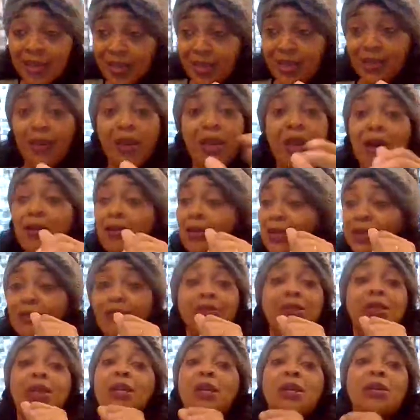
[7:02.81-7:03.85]
Hell,
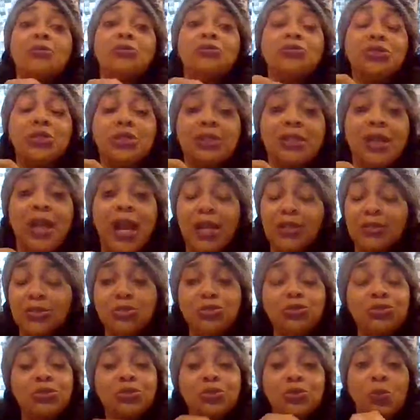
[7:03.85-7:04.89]
even the energy that I
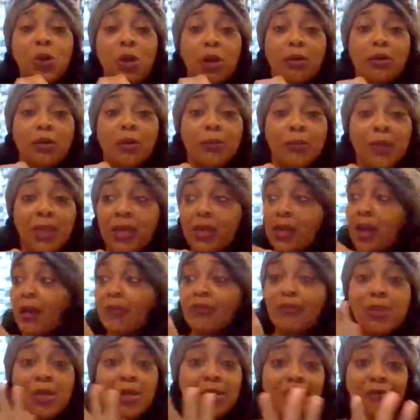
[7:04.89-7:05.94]
choose to welcome in,
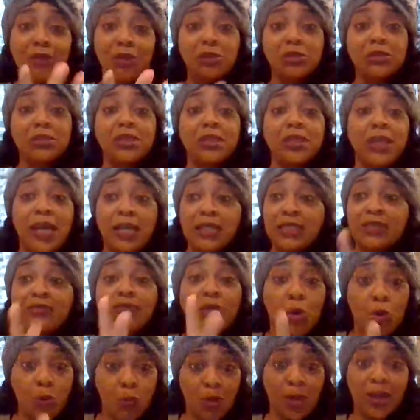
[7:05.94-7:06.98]
I'm being very
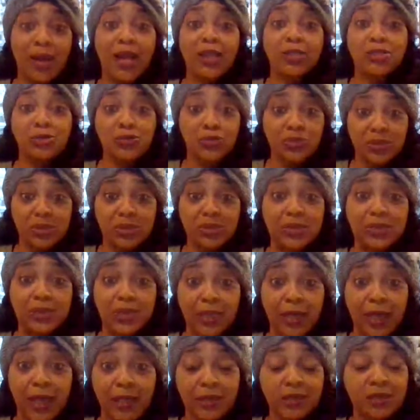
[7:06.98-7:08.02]
selective on what I choose to
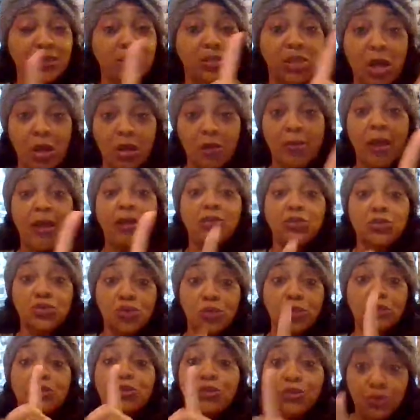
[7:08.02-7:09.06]
select. It's all about the
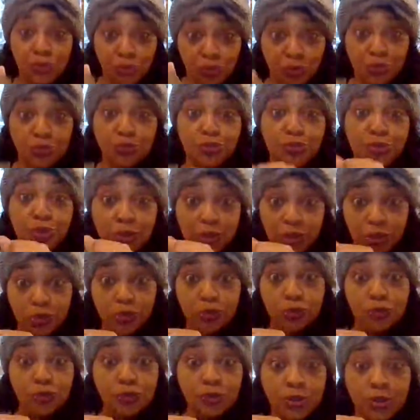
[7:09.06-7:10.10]
choices you choose to
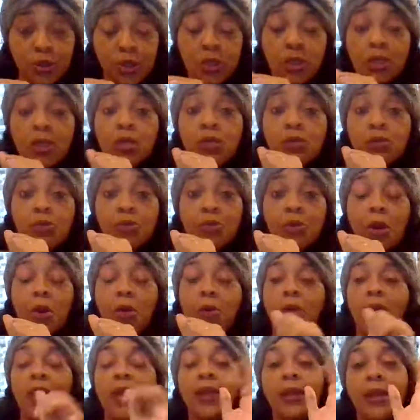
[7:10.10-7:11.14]
choose, you
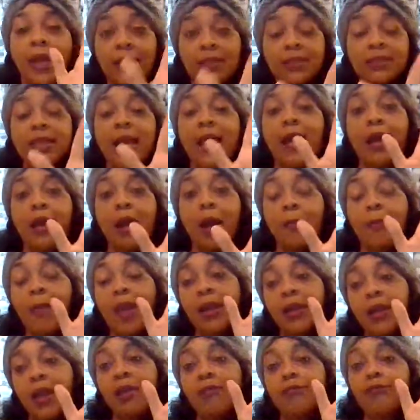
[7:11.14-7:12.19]
know, and that's, I'm
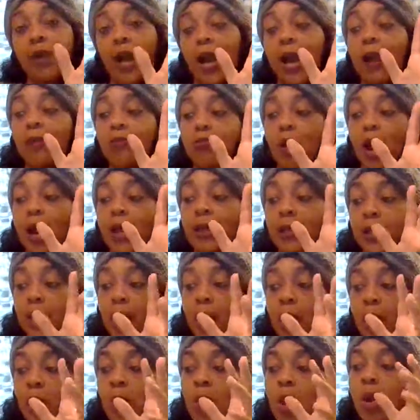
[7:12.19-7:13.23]
at that vibe right
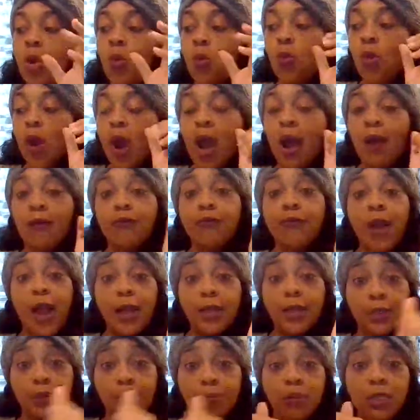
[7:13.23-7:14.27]
now where I'm
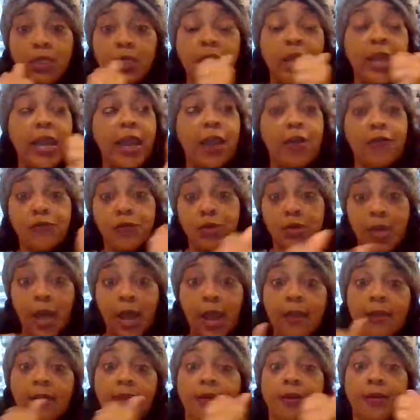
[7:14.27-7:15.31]
finding me every
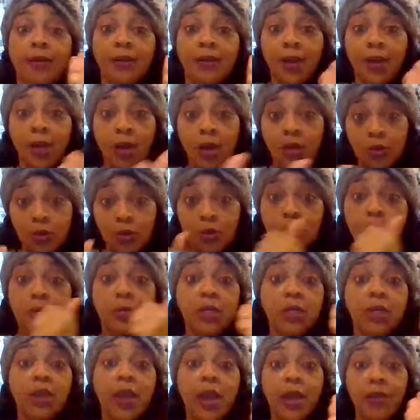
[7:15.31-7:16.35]
day. A new
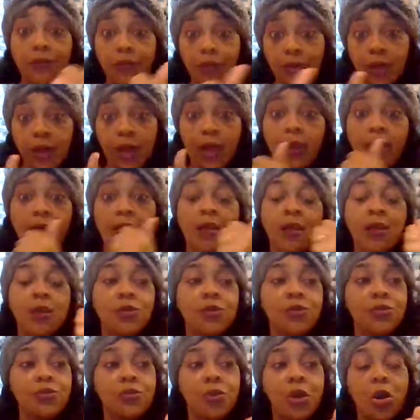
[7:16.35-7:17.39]
me every day,
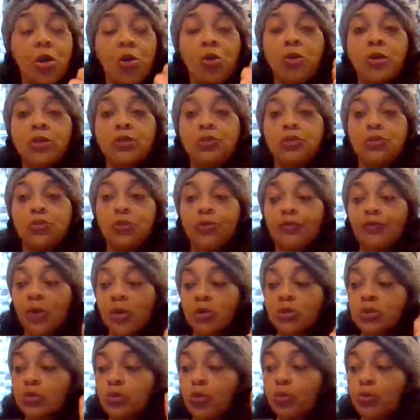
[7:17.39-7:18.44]
you know.
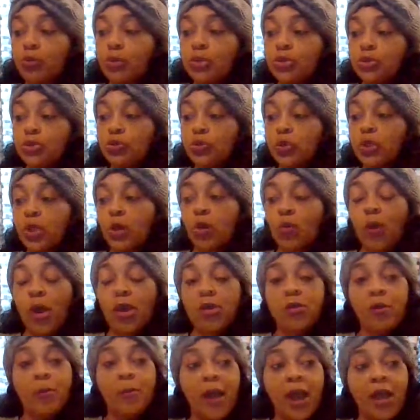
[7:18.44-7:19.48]
Universe will put you in there
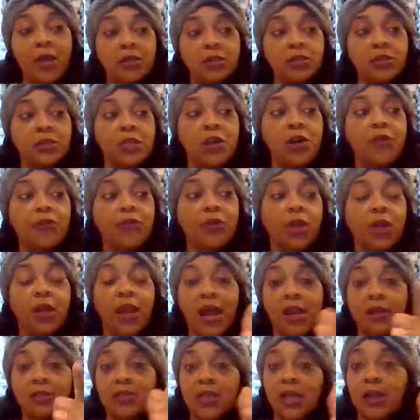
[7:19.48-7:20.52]
while you're by yourself, and a
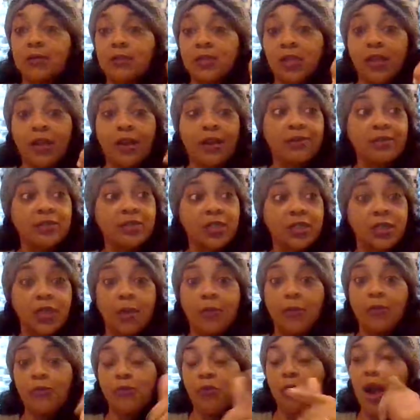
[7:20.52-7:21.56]
lot of times, like I've said
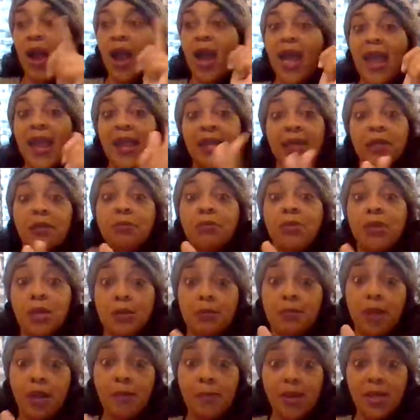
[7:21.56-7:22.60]
that before, I hated
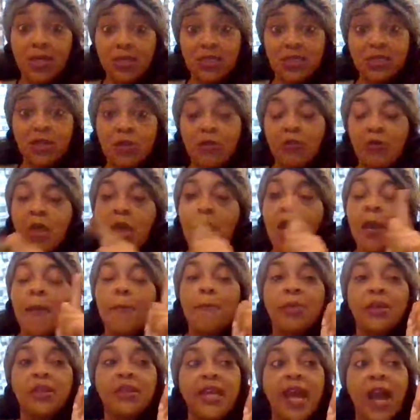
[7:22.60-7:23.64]
being by myself,
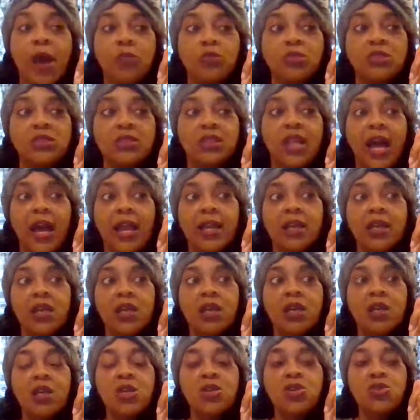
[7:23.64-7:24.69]
but that was like,
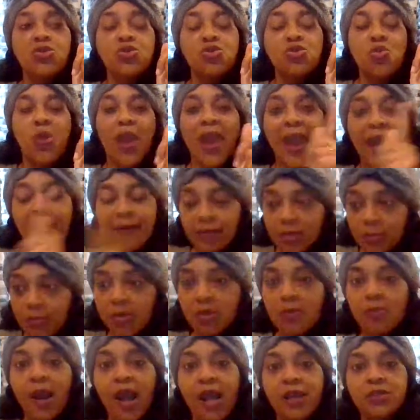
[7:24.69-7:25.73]
you have to
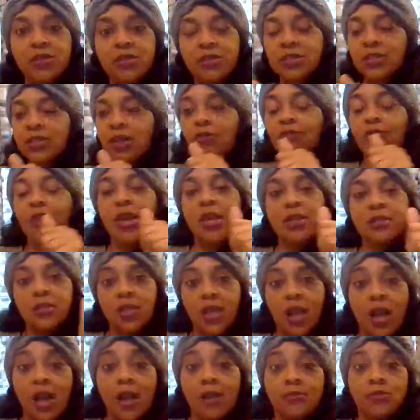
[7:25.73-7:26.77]
be by yourself at
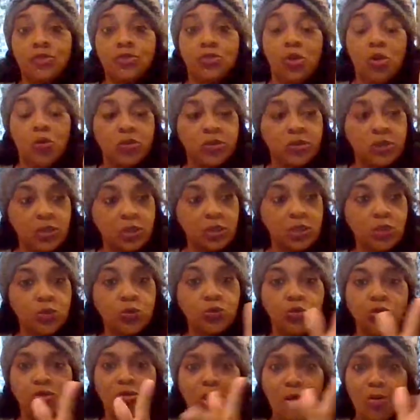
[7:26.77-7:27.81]
times, you know. It's
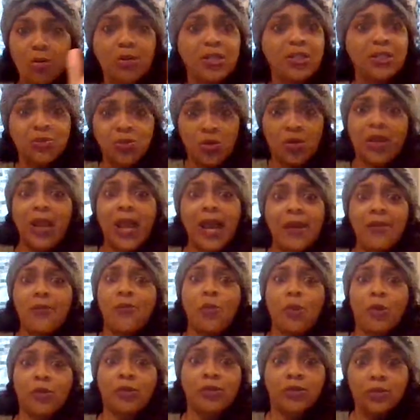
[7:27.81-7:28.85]
good, you know, because we're light
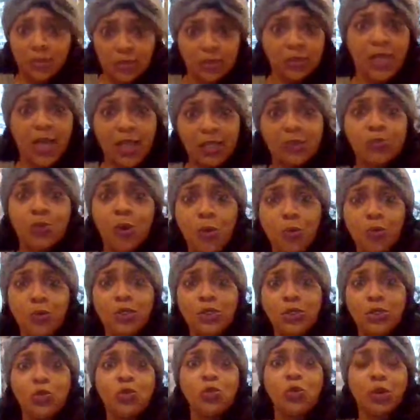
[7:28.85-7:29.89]
workers, that's what
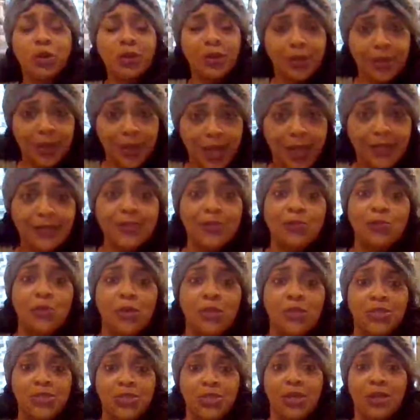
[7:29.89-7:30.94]
we do, we're connecting
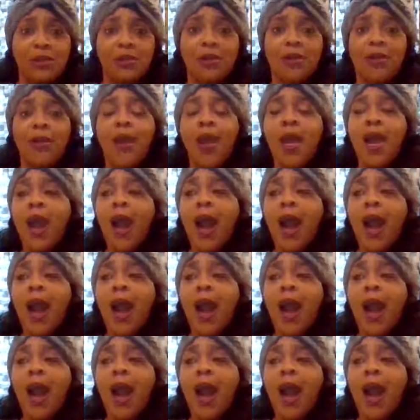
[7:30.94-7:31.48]
with each other.